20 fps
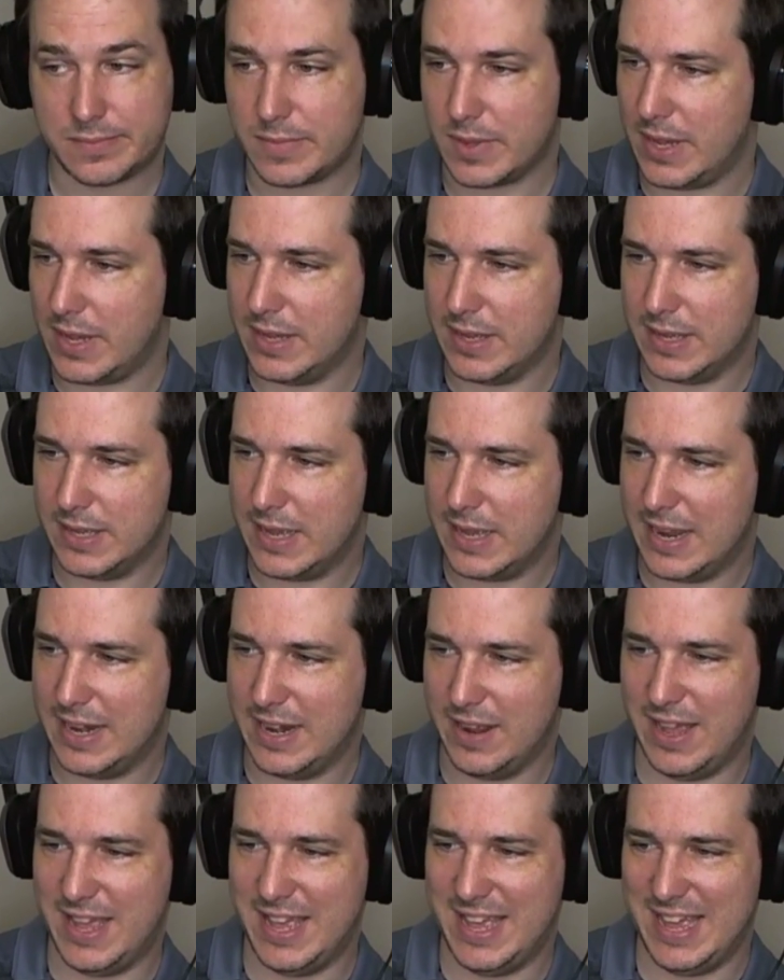I
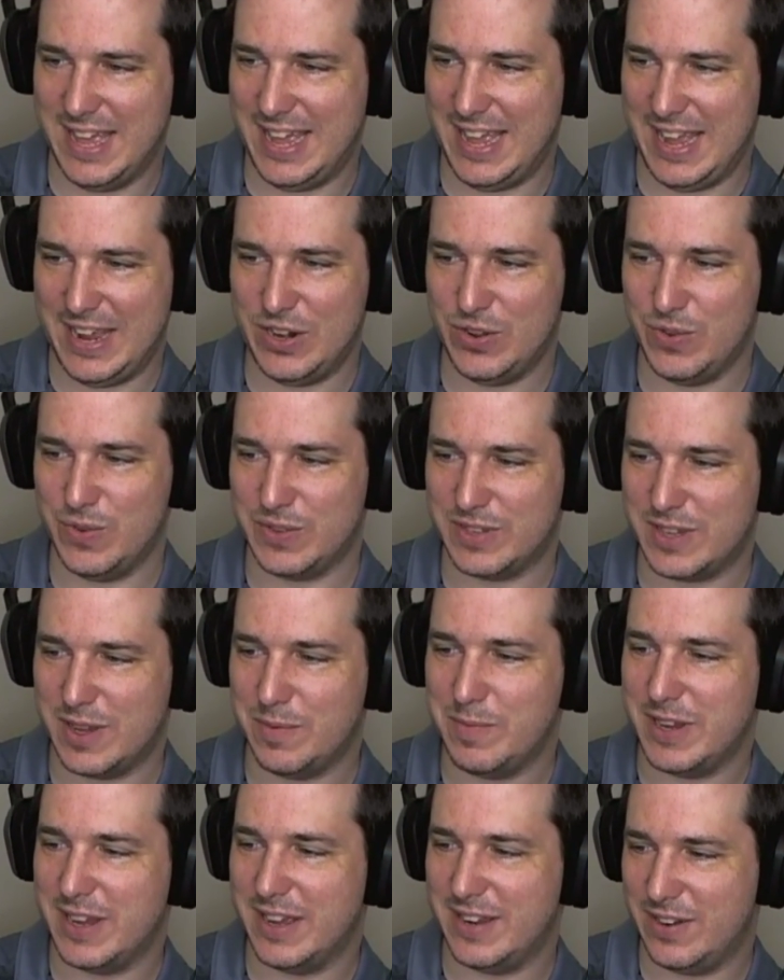knew it was
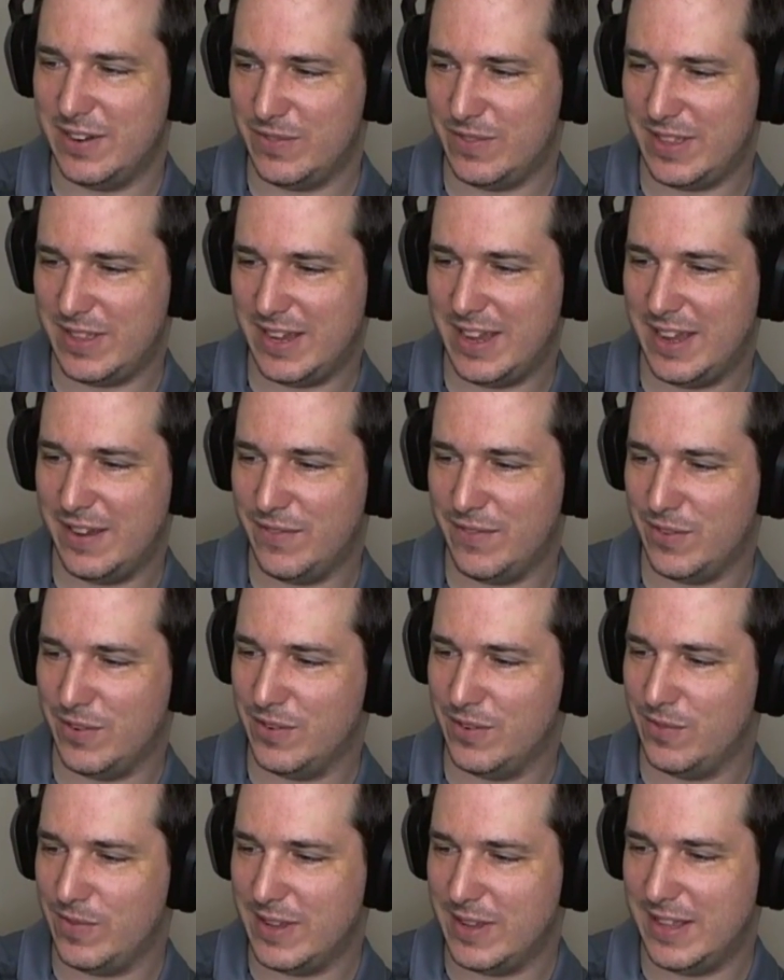coming. I don't think I
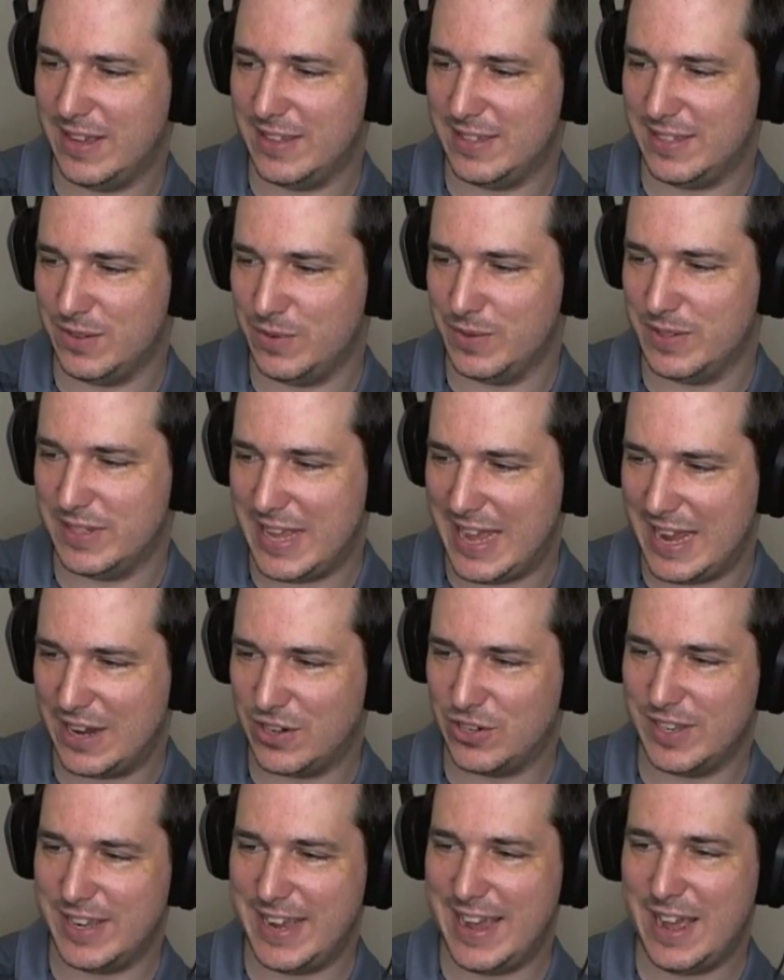ever realized it was
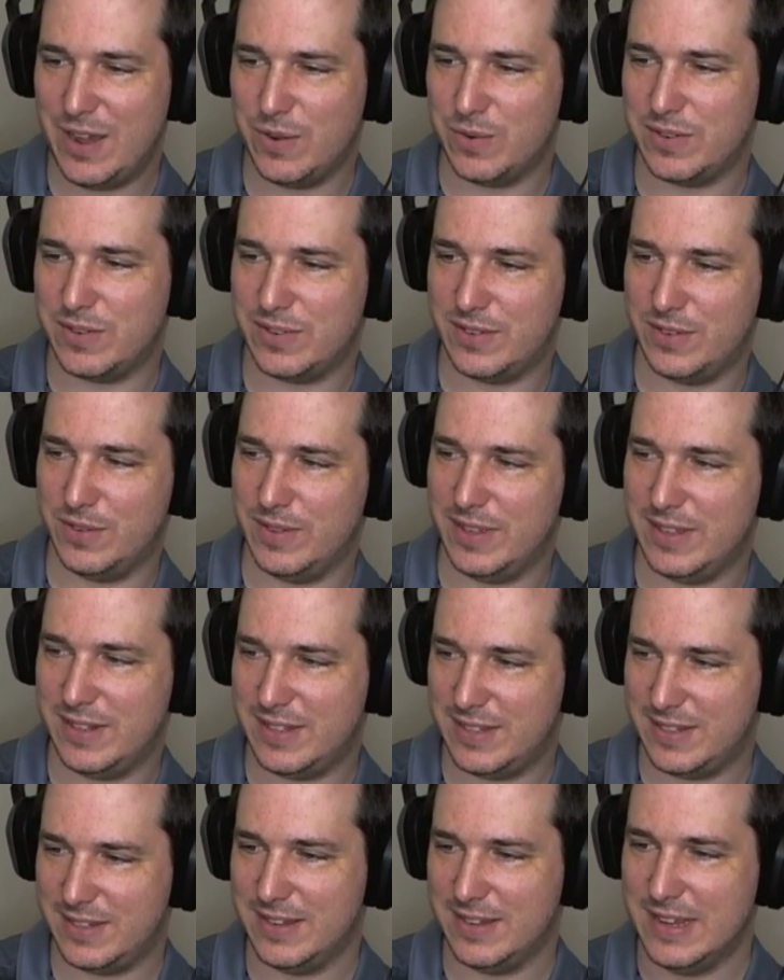actually out, so
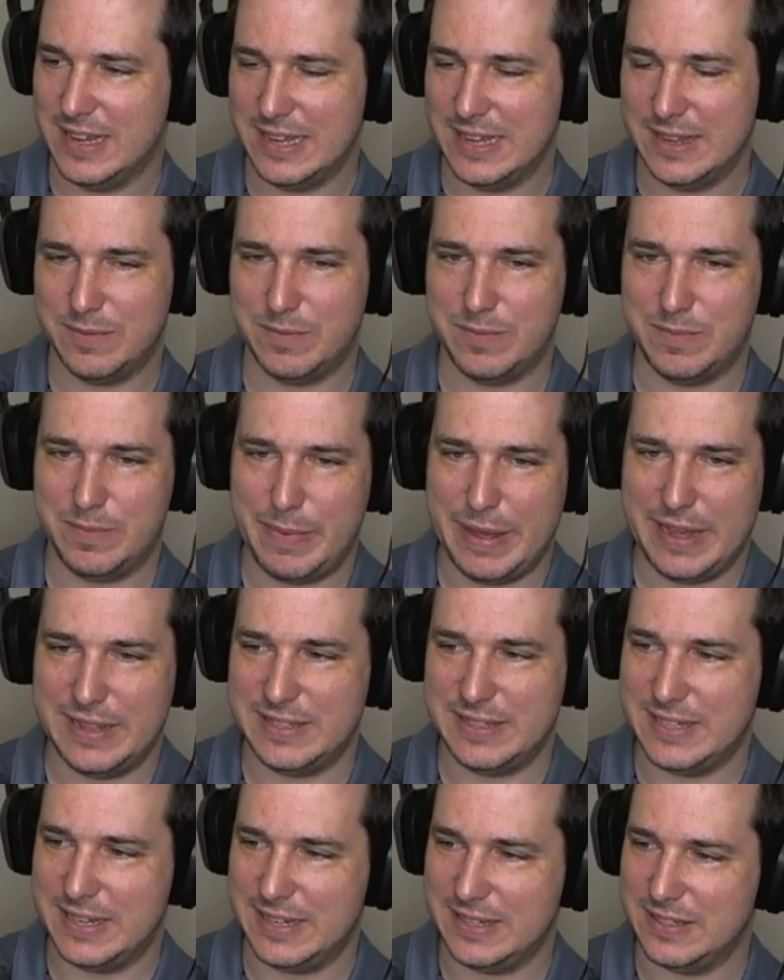that's
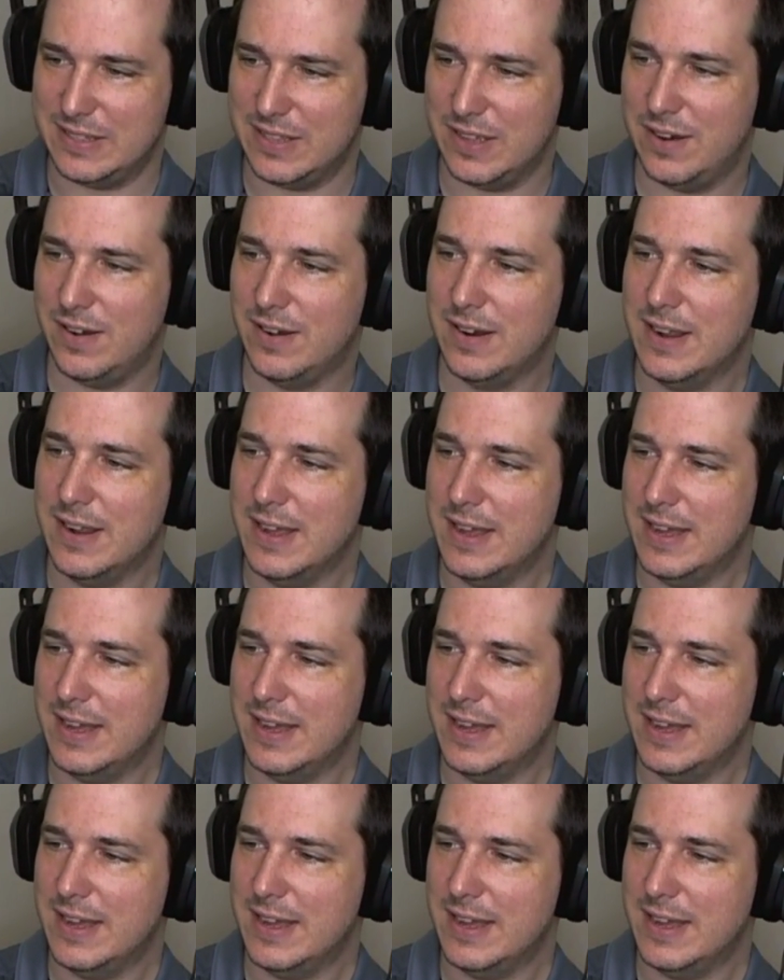bad signs there.